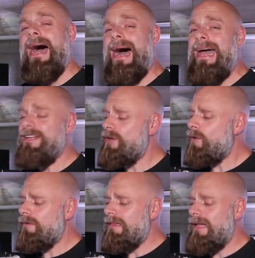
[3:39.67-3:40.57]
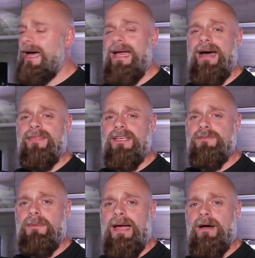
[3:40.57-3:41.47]
I don't rely on
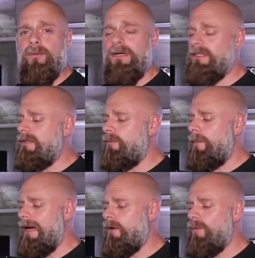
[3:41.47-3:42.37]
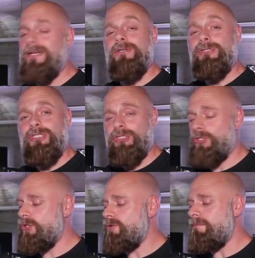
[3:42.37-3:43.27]
these bio wheels to
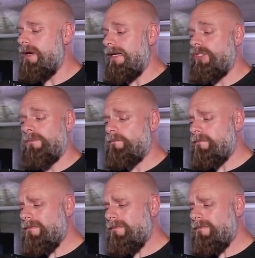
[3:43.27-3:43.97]
do much.